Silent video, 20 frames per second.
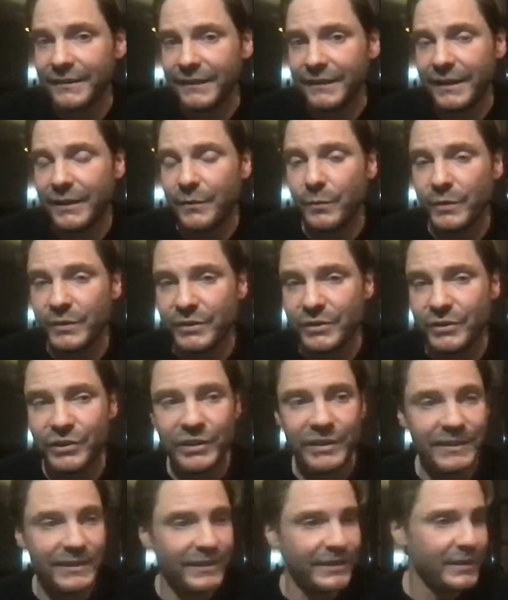It was
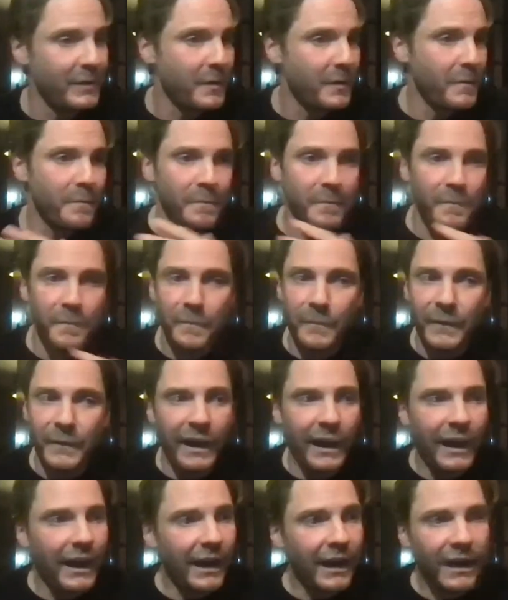just
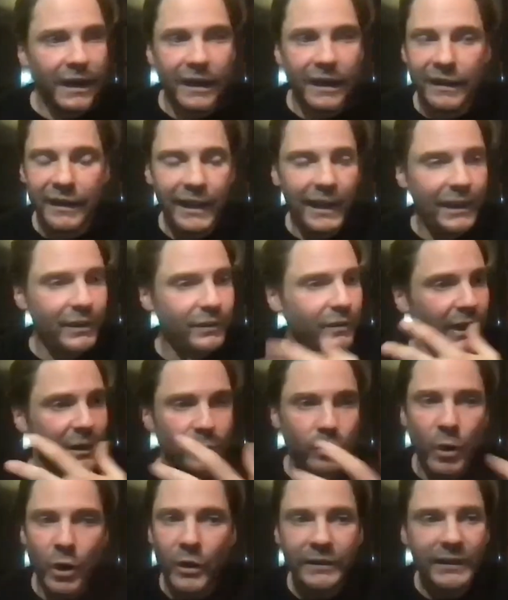it
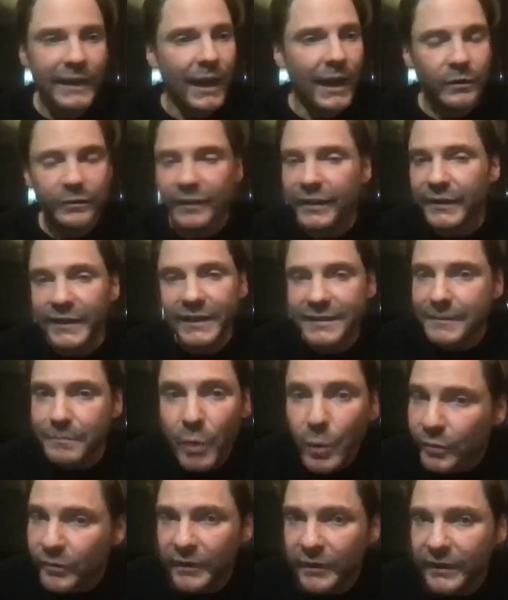worked out very
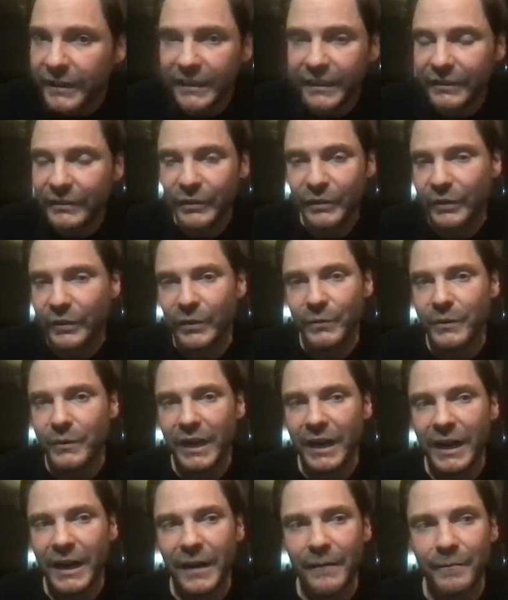smoothly, you know.
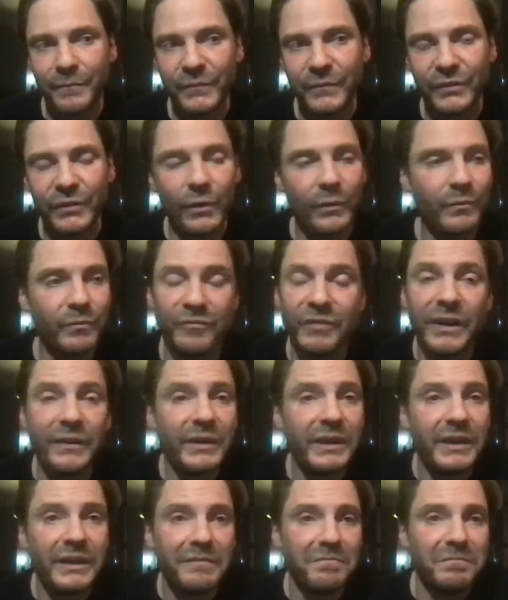So
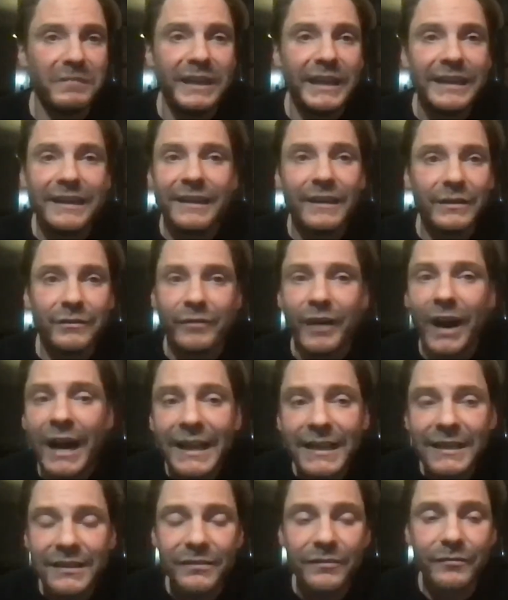very little
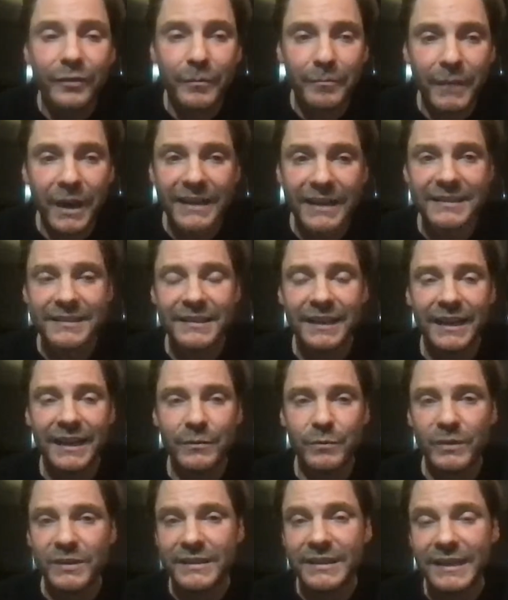advice from my
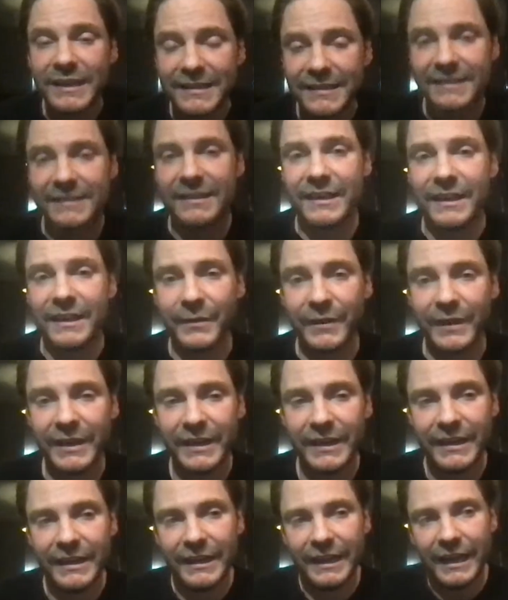side was necessary,
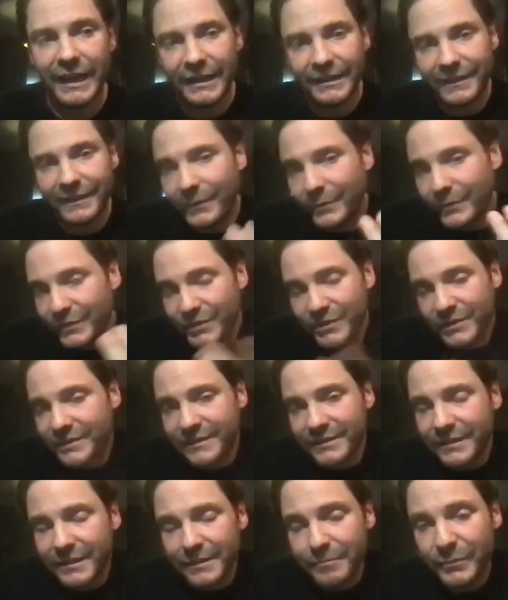and he was
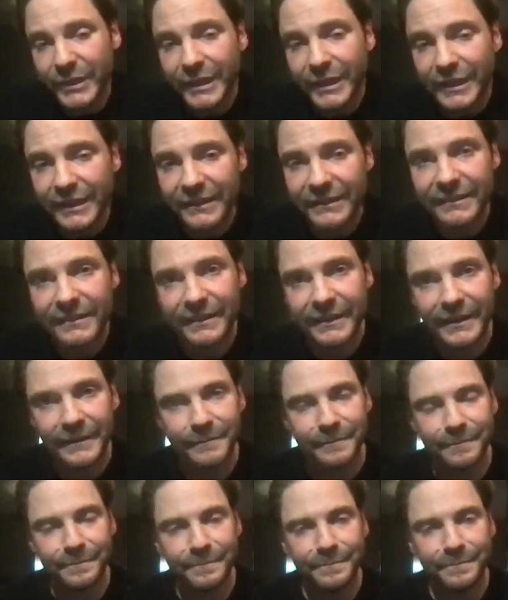just brilliant. Yeah.